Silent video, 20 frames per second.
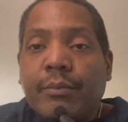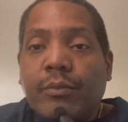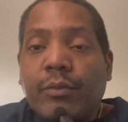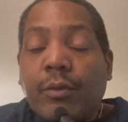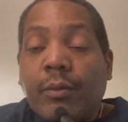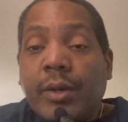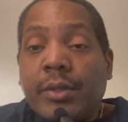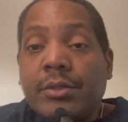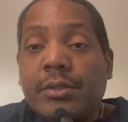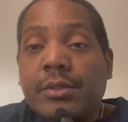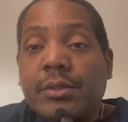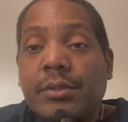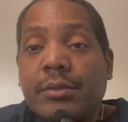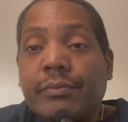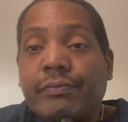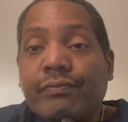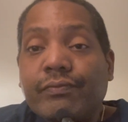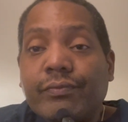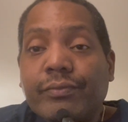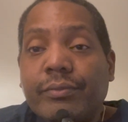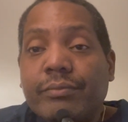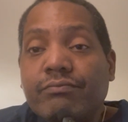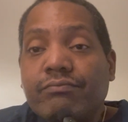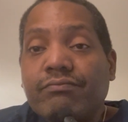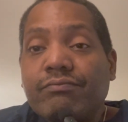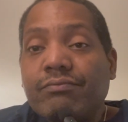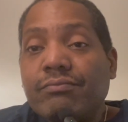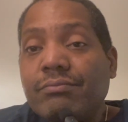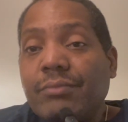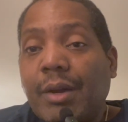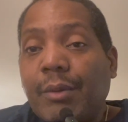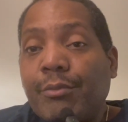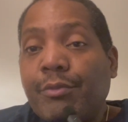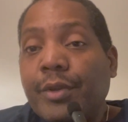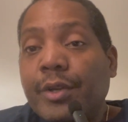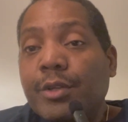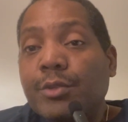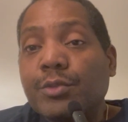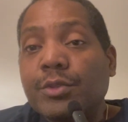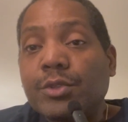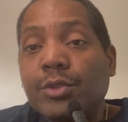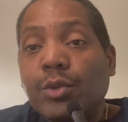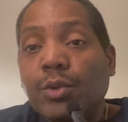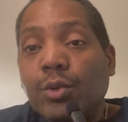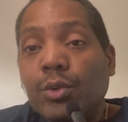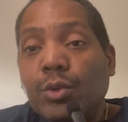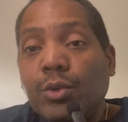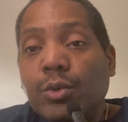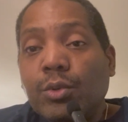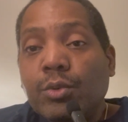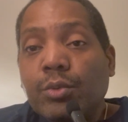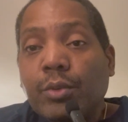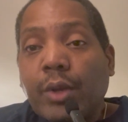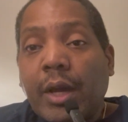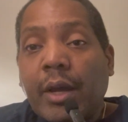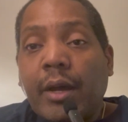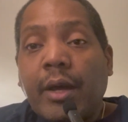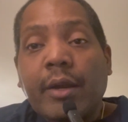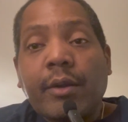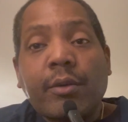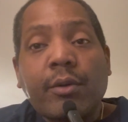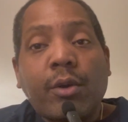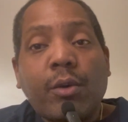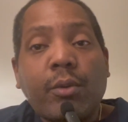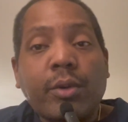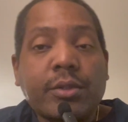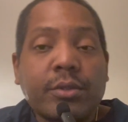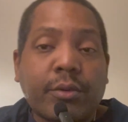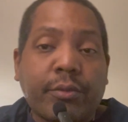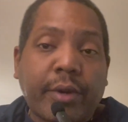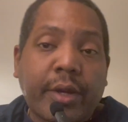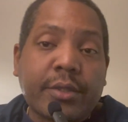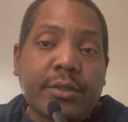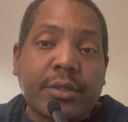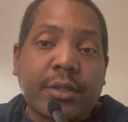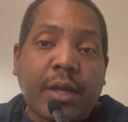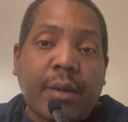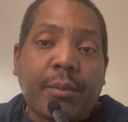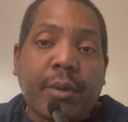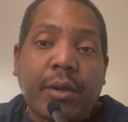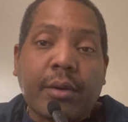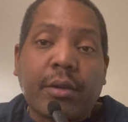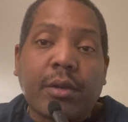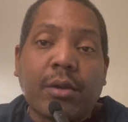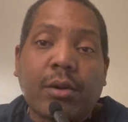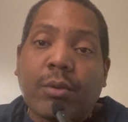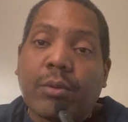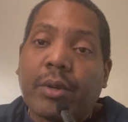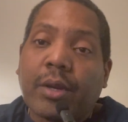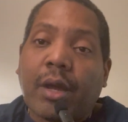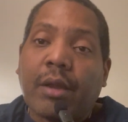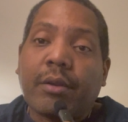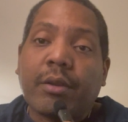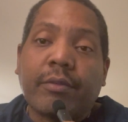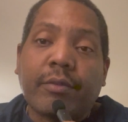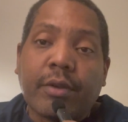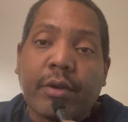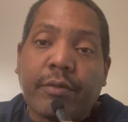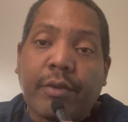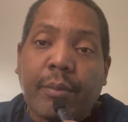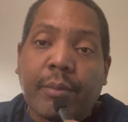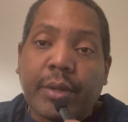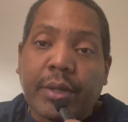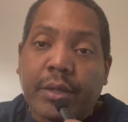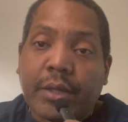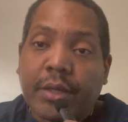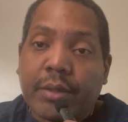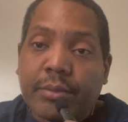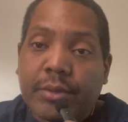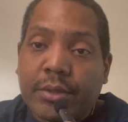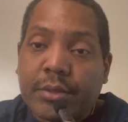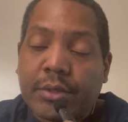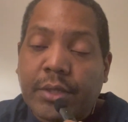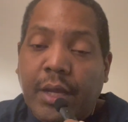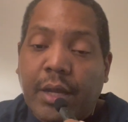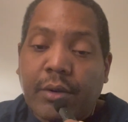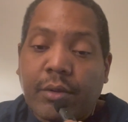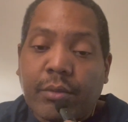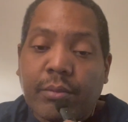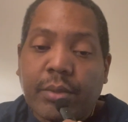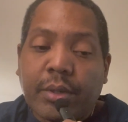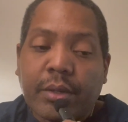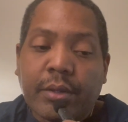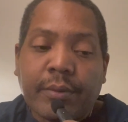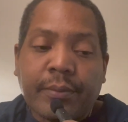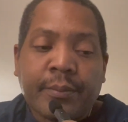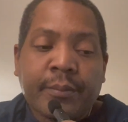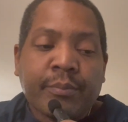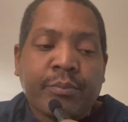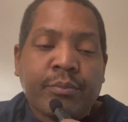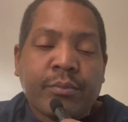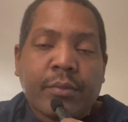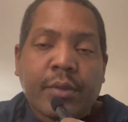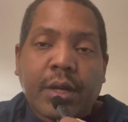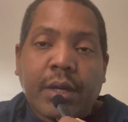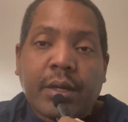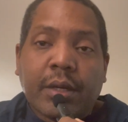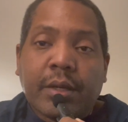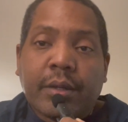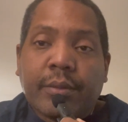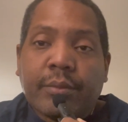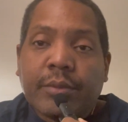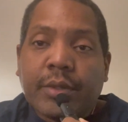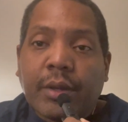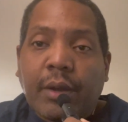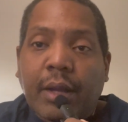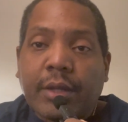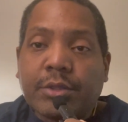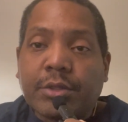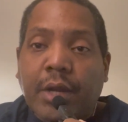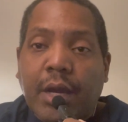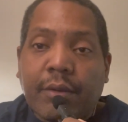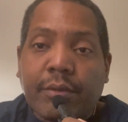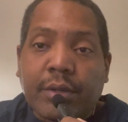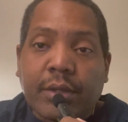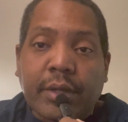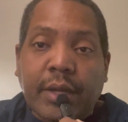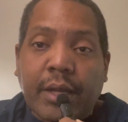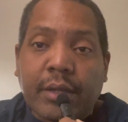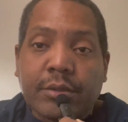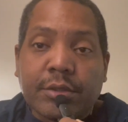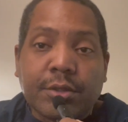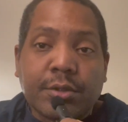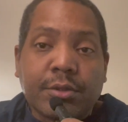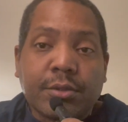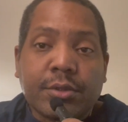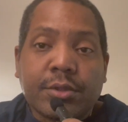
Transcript: Once I'm finished with school, I don't know which direction I'm gonna go in. I don't even know if I'm gonna keep this channel, but I travel a lot too.